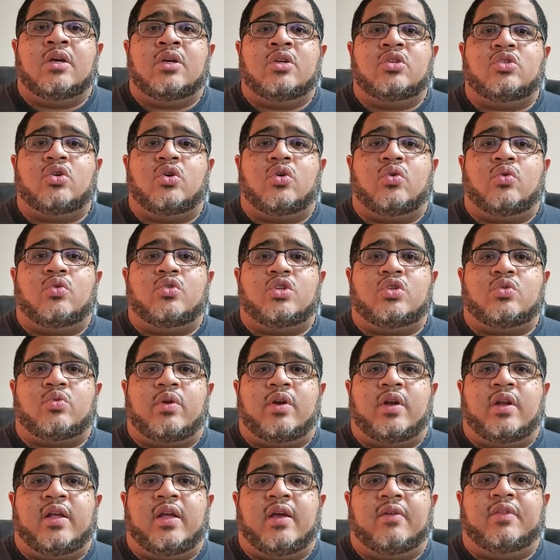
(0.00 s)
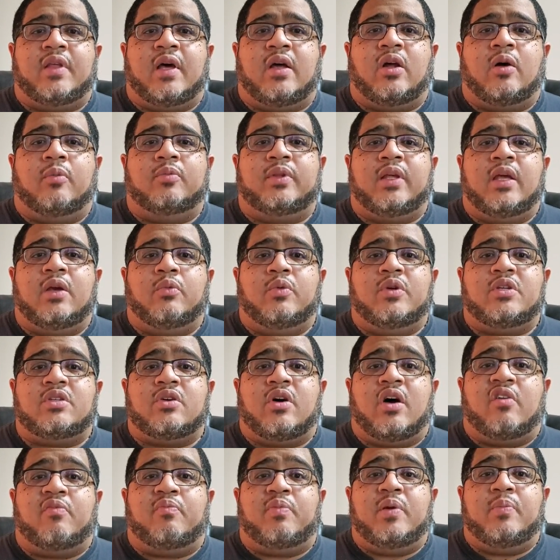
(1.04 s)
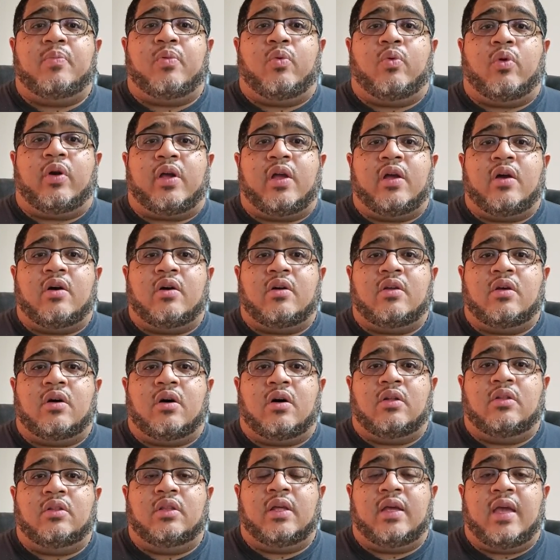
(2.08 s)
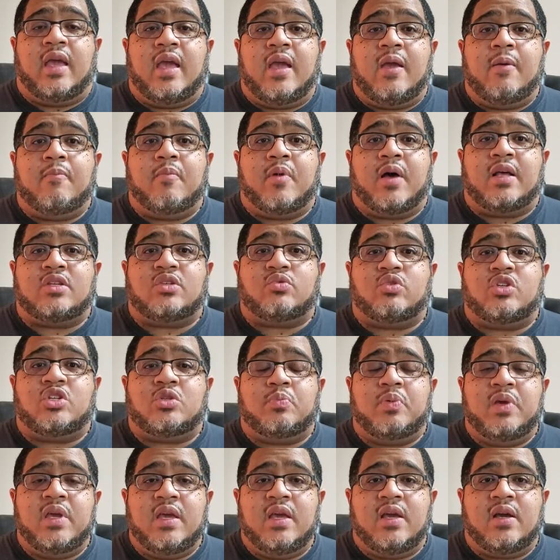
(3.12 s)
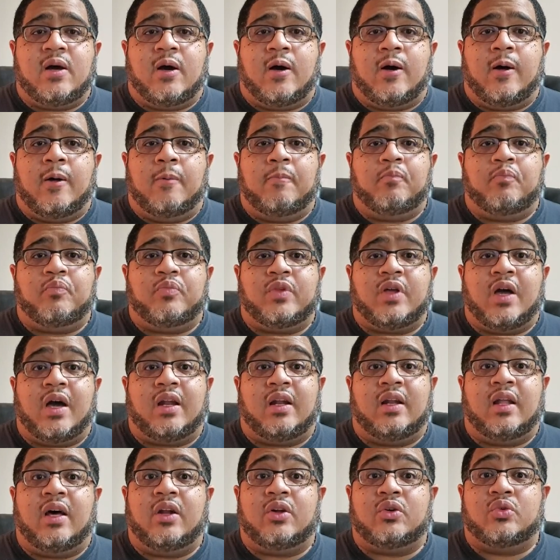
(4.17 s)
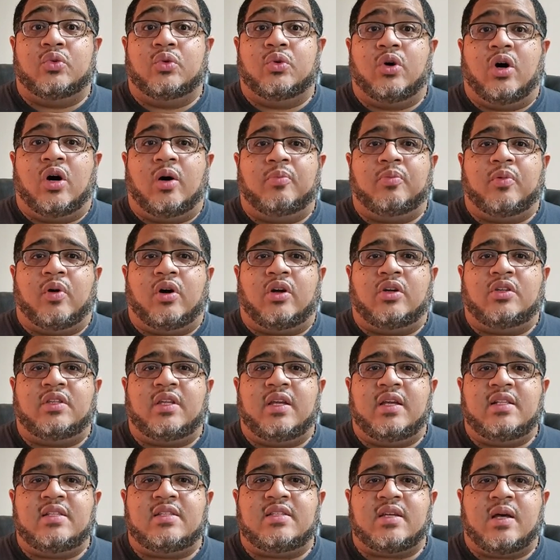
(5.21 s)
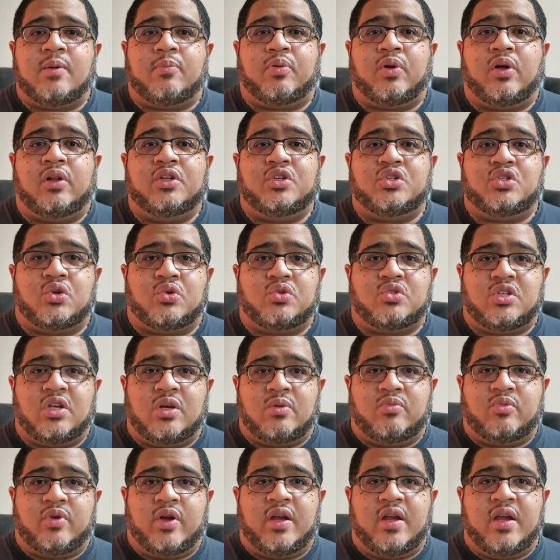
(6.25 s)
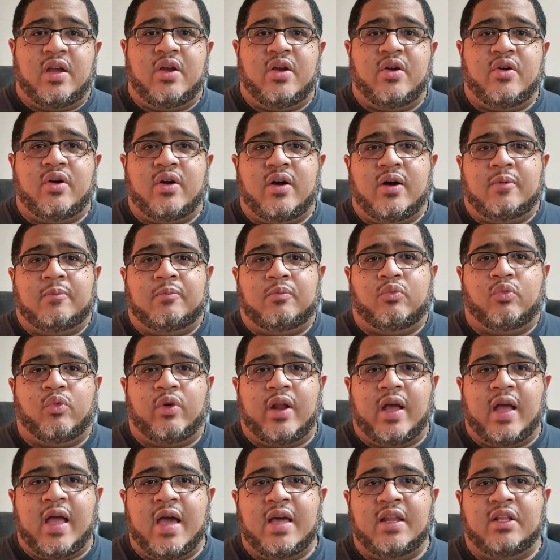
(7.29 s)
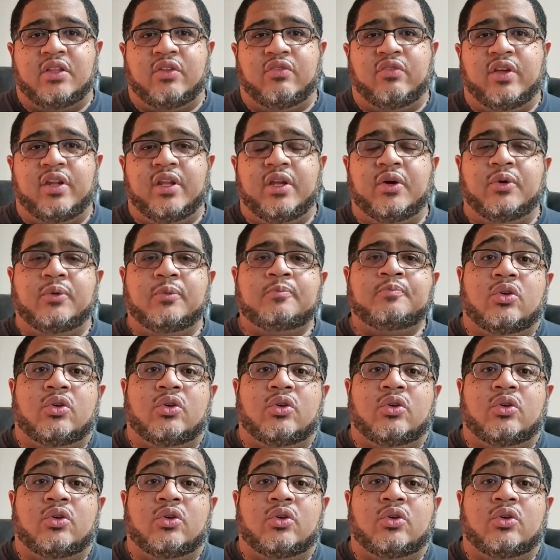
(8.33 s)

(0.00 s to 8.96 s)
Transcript: So just wanted to give that update. We still have people working on, on the game as we speak. Um, got a lot of cool up updates. I'll probably show some right here um, when I edit the video.